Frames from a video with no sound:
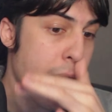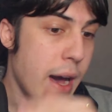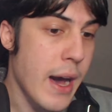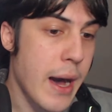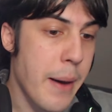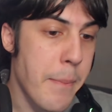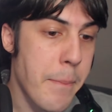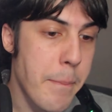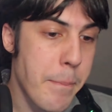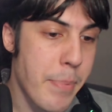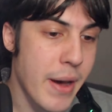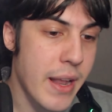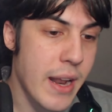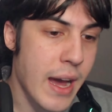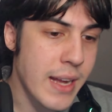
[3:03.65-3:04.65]

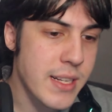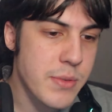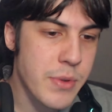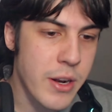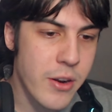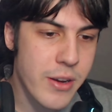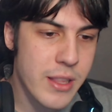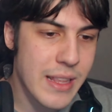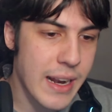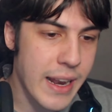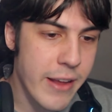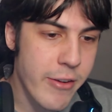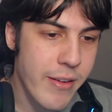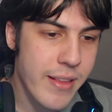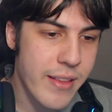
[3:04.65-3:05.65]
But I just want to look at the
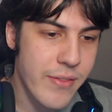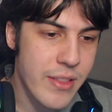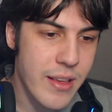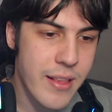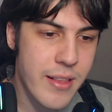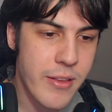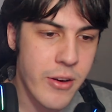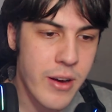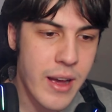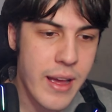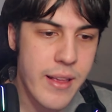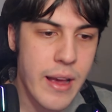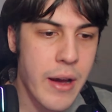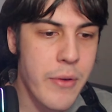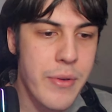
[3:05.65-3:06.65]
lyrics of this song.
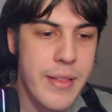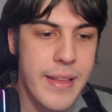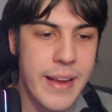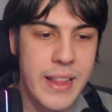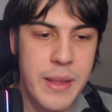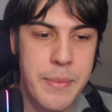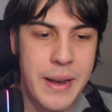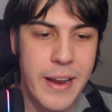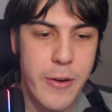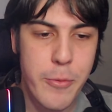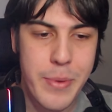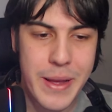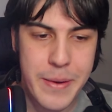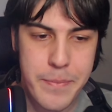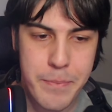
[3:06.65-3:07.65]
I was seeing them a
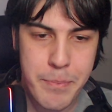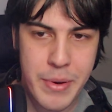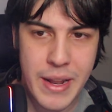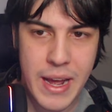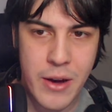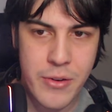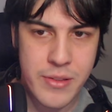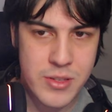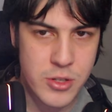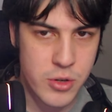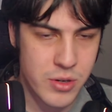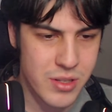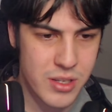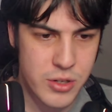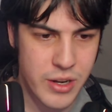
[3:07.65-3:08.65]
little bit, but I was
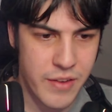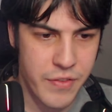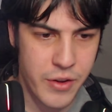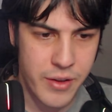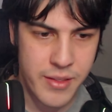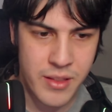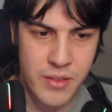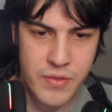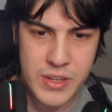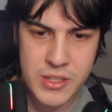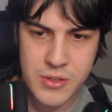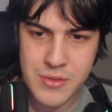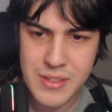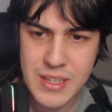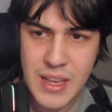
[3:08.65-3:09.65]
also trying to focus on the
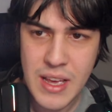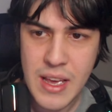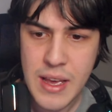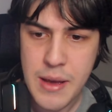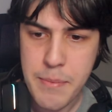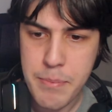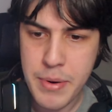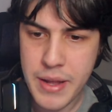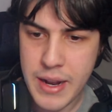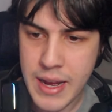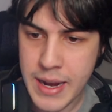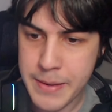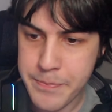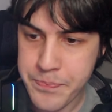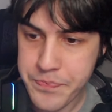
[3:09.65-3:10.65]
visuals. But
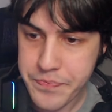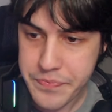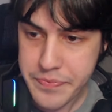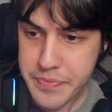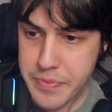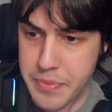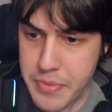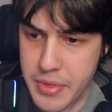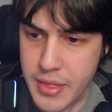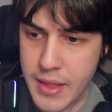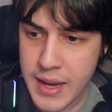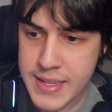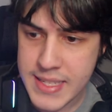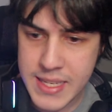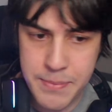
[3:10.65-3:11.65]

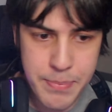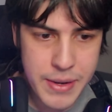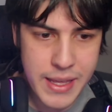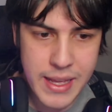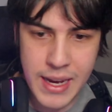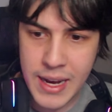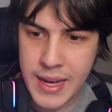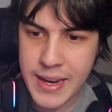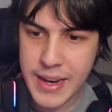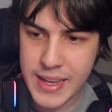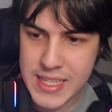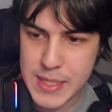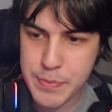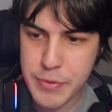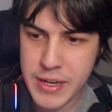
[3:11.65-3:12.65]
I simply can't
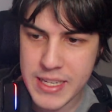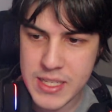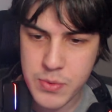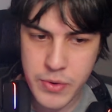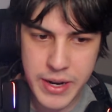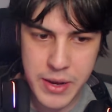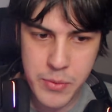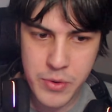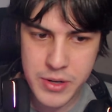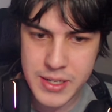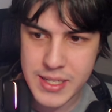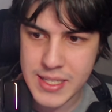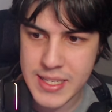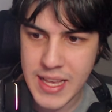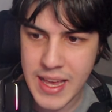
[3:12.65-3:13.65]
express what I
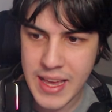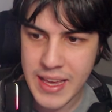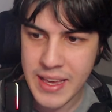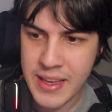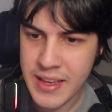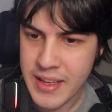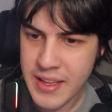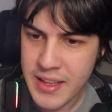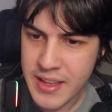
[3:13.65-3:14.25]
want to say.